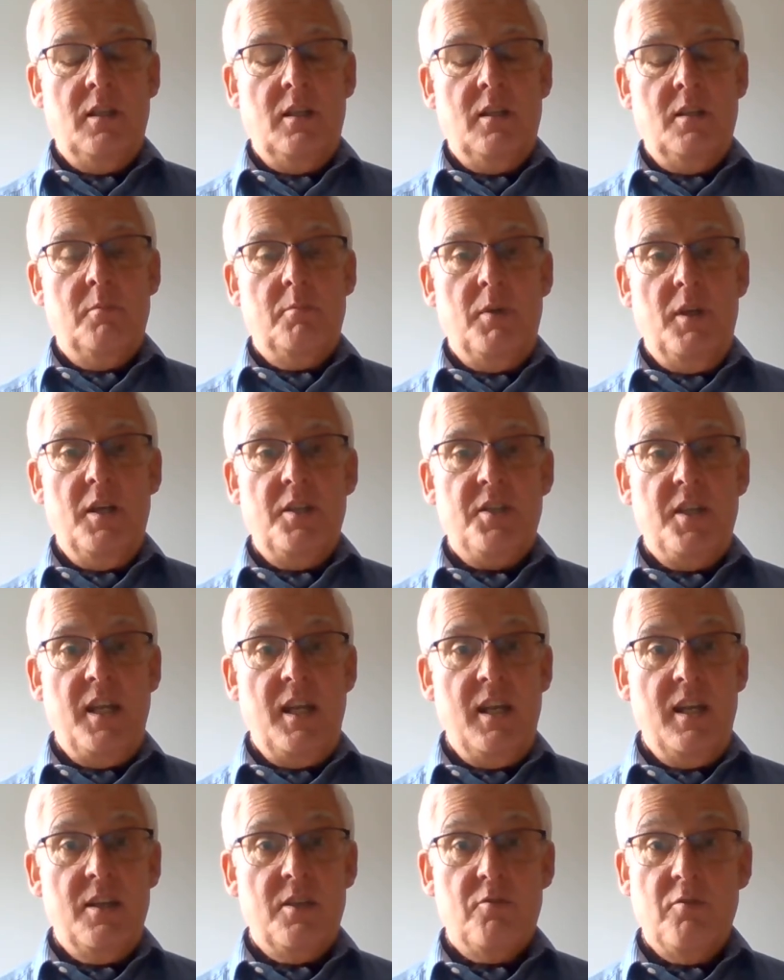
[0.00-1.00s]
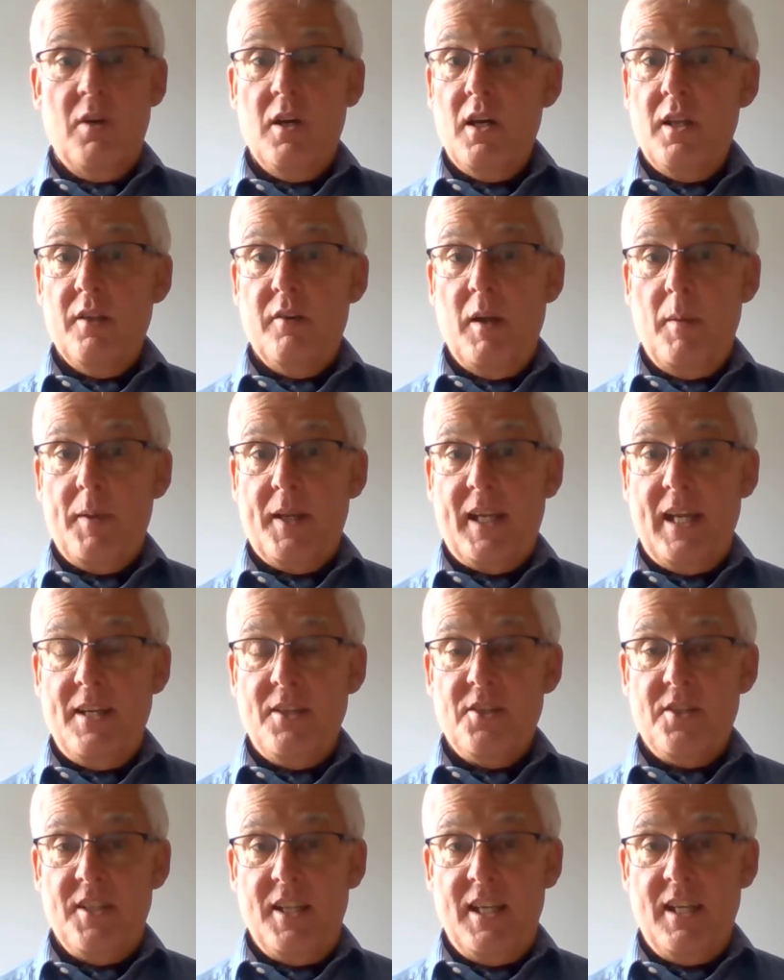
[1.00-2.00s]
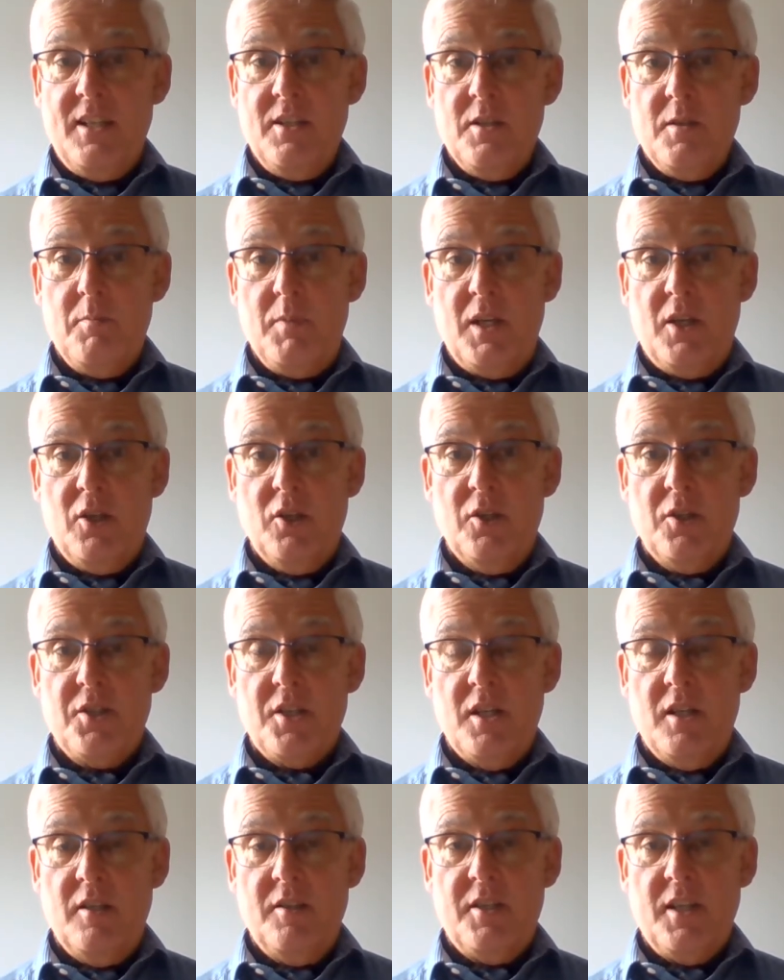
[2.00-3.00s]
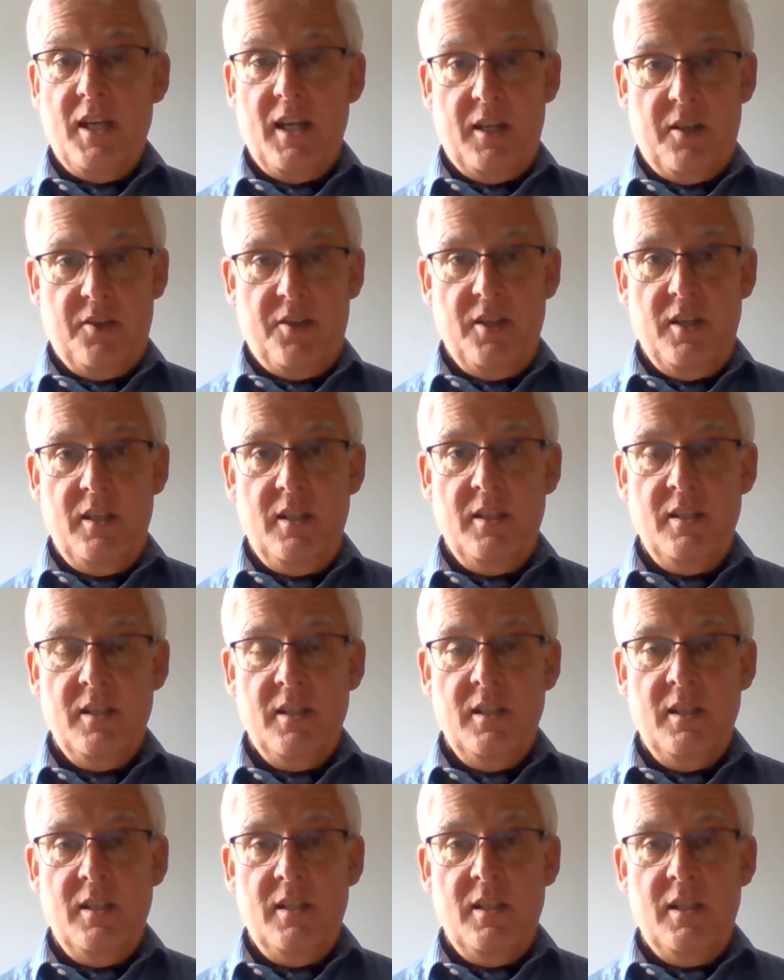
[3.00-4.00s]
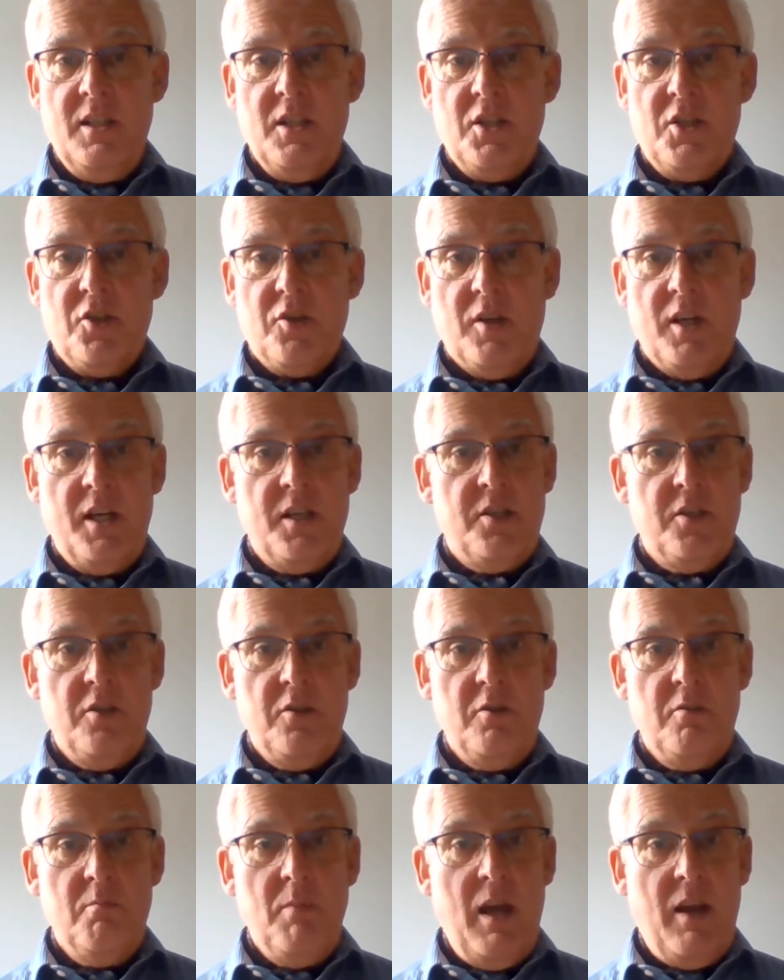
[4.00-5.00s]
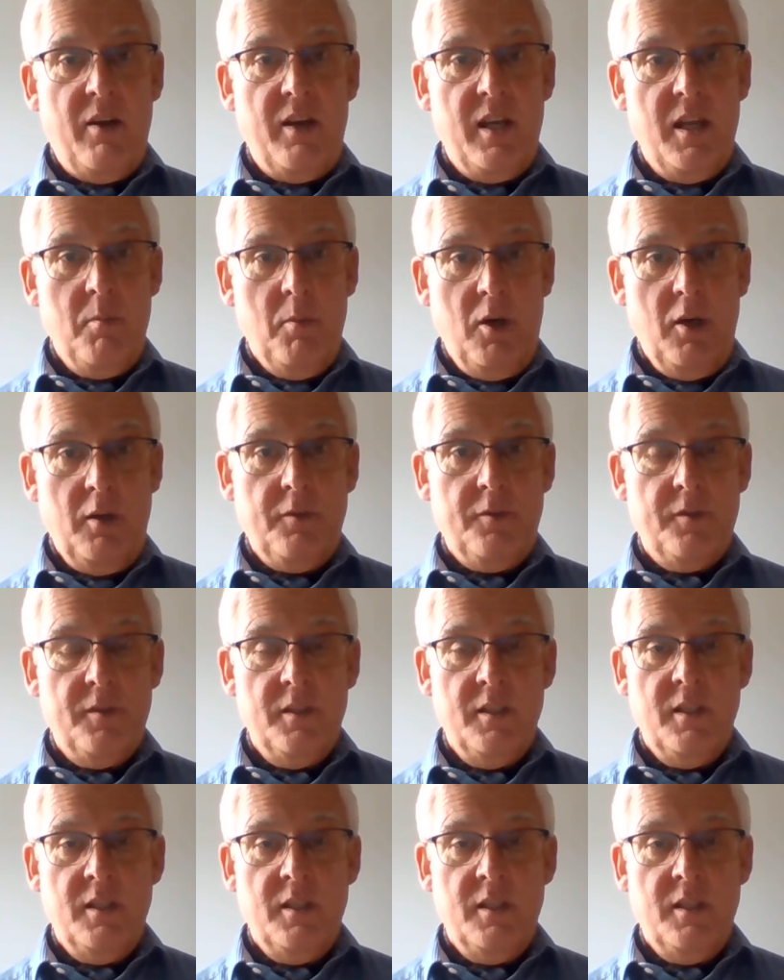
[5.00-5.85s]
Bertie is rather up against things because Aunt Agatha is trying to marry him off